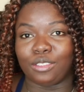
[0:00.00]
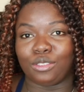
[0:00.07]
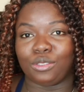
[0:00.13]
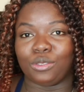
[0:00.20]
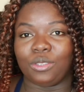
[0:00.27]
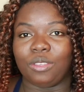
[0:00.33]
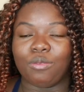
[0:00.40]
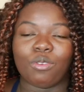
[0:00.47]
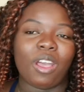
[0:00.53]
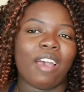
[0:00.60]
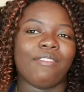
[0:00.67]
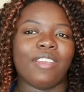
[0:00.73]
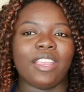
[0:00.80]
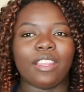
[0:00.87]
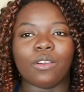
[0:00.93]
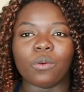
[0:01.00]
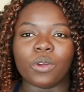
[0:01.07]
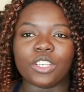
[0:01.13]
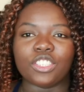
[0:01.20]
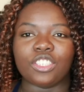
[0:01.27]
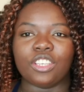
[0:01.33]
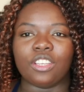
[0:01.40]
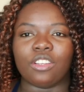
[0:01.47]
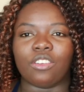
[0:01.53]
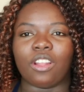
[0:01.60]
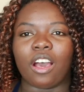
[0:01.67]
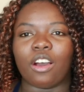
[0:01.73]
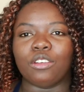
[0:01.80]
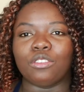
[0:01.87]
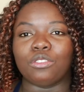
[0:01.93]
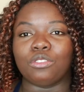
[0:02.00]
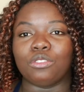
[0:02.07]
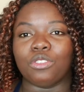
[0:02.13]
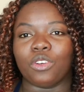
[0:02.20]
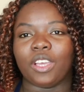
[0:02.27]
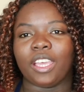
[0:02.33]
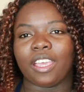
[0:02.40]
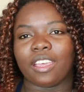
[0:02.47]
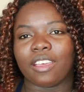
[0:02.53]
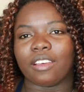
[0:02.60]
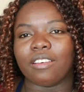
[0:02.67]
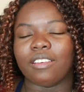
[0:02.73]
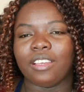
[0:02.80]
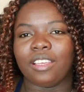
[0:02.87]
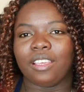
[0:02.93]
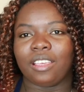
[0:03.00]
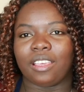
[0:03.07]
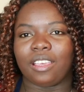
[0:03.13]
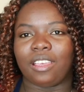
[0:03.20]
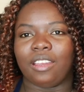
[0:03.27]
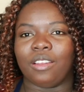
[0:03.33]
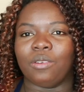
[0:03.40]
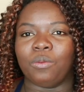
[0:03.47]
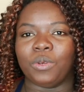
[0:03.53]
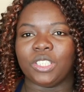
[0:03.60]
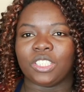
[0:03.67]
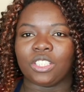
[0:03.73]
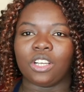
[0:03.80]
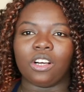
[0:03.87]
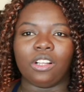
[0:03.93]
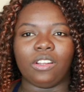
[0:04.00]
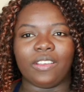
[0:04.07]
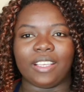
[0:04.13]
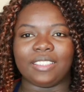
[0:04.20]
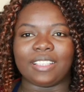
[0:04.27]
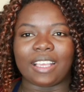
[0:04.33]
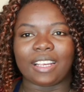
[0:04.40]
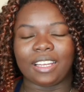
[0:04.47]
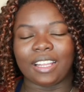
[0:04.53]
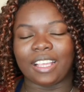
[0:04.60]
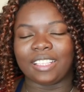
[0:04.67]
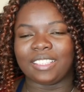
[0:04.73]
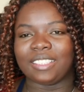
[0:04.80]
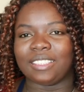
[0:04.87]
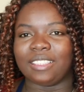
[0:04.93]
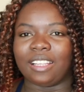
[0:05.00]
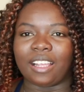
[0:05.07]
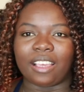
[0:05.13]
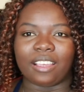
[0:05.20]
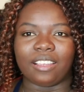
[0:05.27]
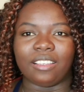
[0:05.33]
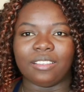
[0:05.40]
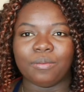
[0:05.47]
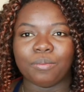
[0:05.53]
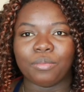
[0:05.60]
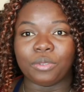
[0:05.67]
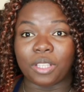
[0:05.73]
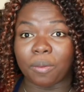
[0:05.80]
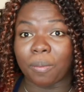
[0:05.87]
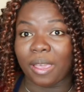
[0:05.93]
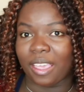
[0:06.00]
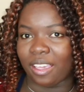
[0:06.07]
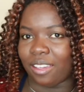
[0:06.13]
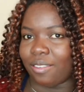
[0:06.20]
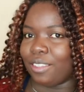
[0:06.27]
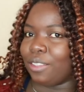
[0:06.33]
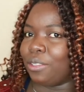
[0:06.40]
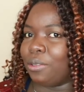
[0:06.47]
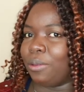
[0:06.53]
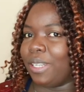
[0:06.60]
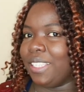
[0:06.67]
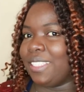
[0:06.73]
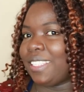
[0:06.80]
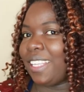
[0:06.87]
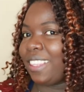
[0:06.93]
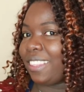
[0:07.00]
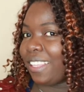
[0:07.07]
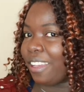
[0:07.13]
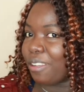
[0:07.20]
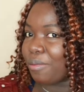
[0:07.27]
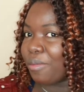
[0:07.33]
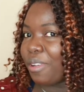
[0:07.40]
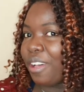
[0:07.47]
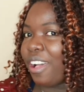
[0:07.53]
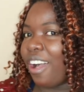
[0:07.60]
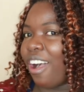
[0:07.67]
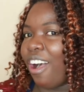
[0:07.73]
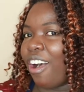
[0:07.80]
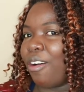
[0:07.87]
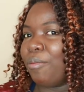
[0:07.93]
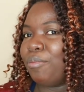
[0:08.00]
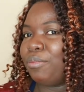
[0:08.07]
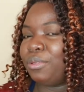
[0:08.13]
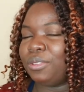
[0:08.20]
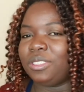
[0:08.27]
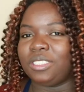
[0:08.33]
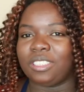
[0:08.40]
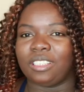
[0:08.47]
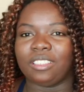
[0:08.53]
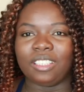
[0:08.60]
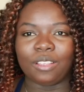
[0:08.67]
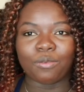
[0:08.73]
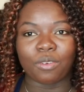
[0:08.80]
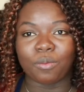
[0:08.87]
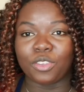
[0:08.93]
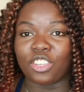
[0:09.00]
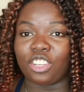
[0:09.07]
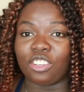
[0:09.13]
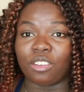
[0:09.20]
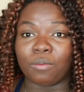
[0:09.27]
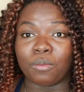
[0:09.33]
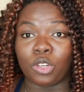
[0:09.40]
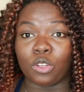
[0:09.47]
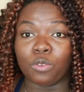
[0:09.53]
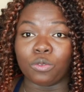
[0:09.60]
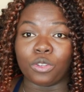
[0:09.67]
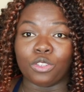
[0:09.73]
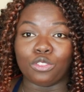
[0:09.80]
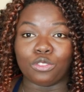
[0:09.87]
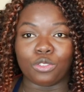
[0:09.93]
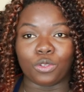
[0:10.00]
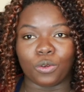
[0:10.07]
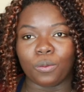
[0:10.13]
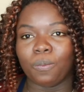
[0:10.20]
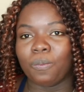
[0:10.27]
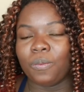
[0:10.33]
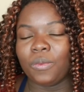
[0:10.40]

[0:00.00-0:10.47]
So if you have any question on how to do your hair and which color exactly that I put in my hair, even though I set them, I'll put the information down below for you to know.